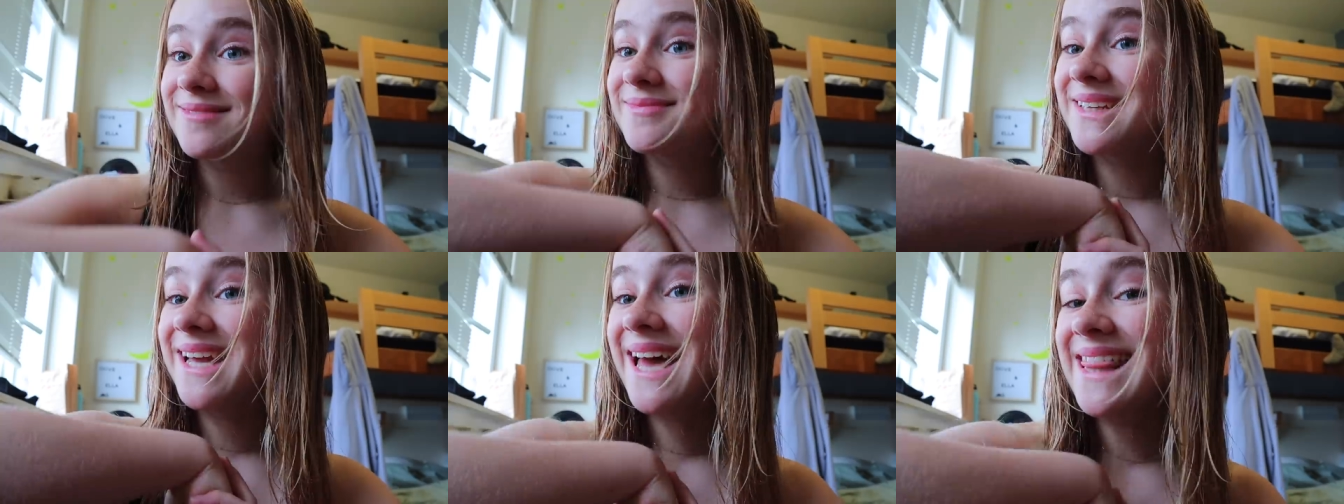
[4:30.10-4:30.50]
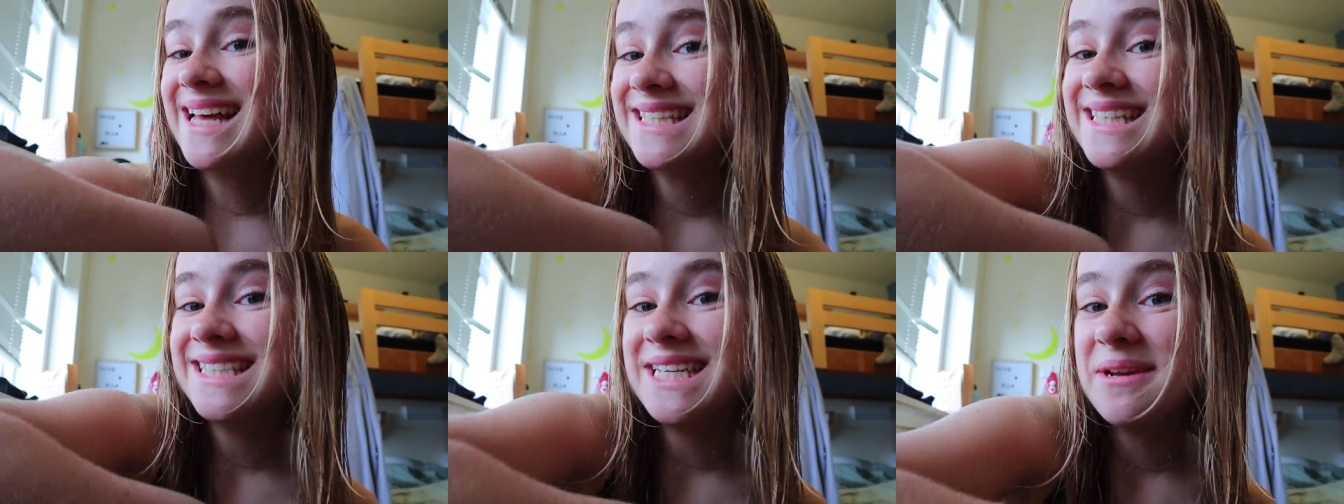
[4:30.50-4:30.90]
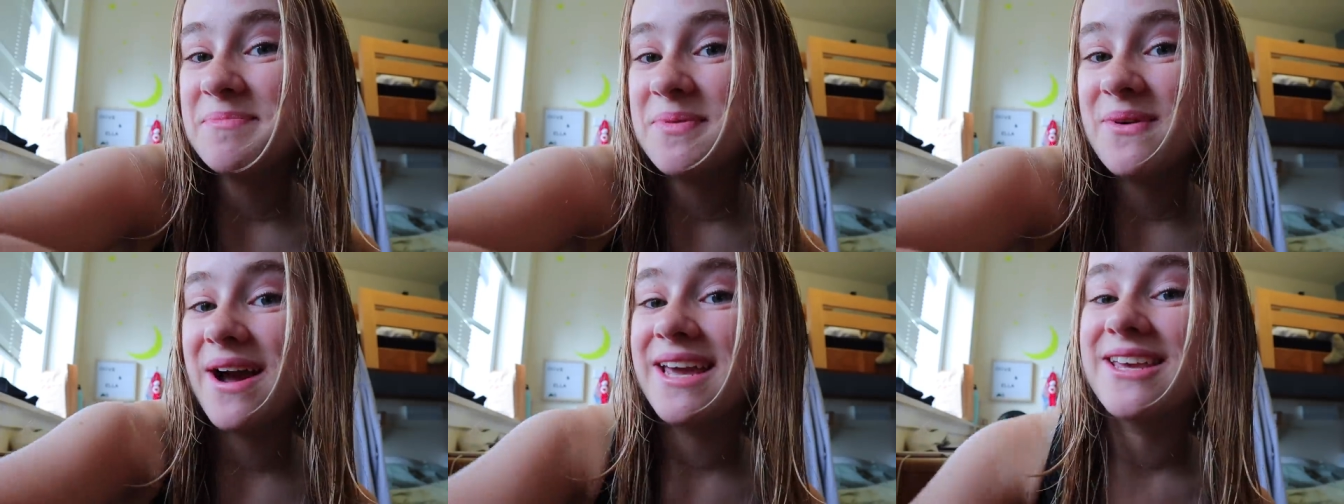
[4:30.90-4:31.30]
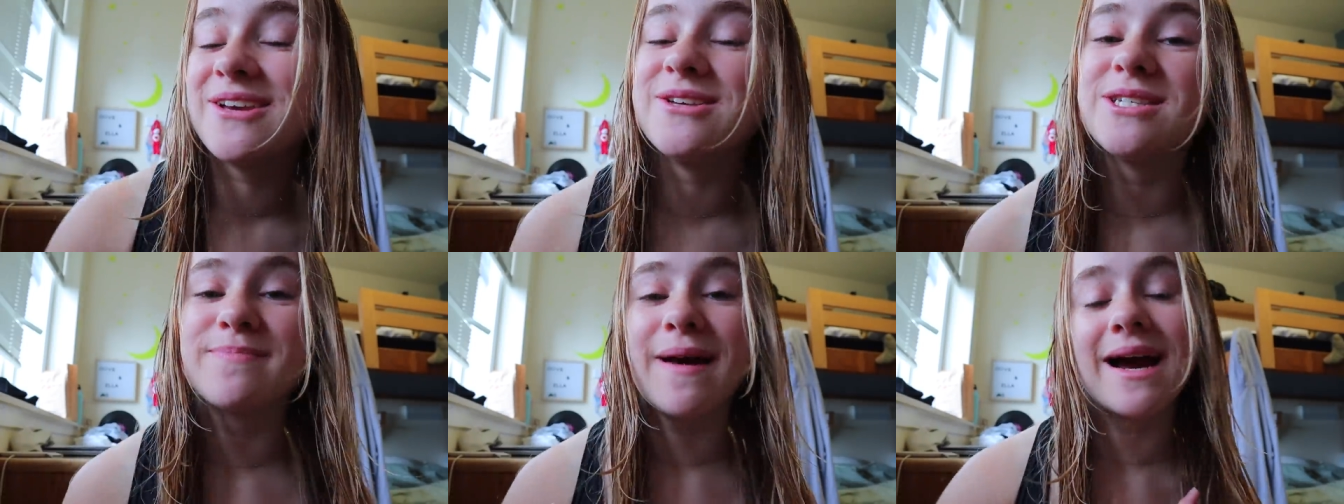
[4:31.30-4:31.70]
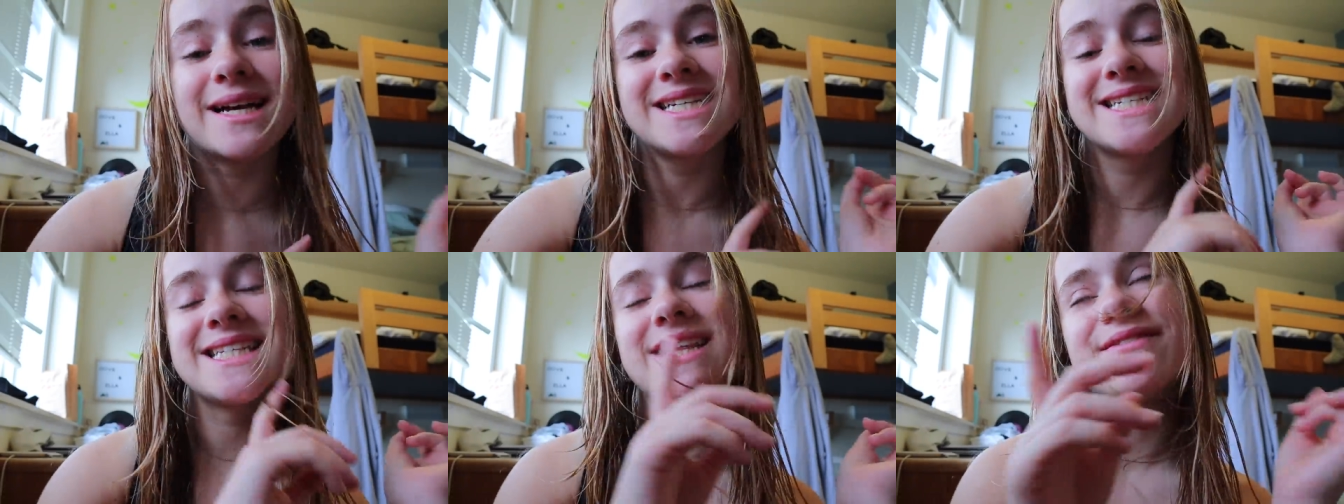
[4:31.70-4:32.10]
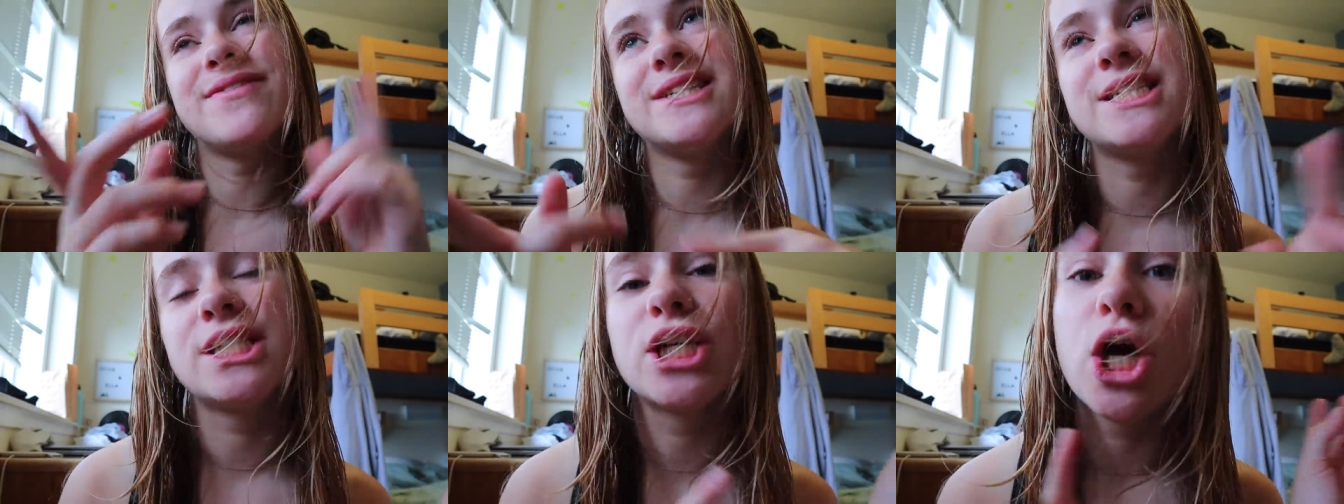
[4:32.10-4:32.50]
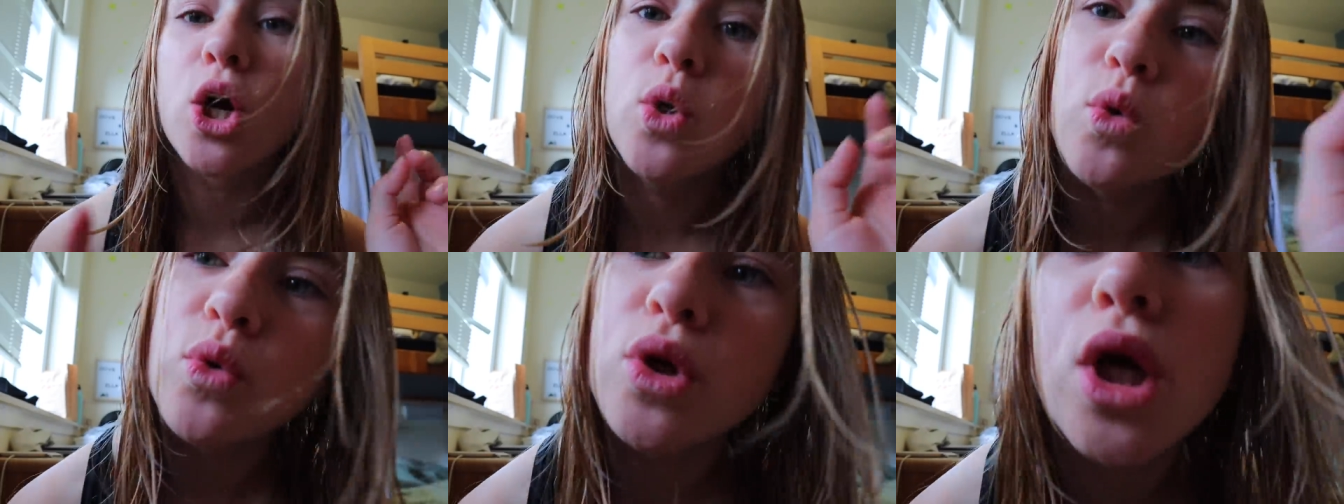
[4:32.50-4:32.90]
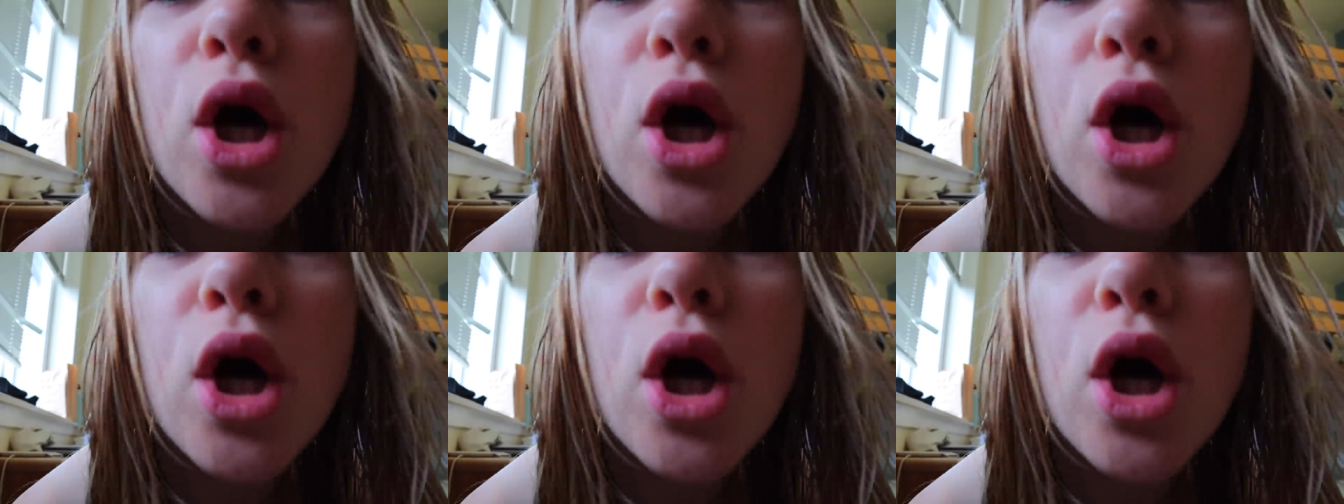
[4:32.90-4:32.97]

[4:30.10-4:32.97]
But yeah, that's the shampoo I use. Back to the video,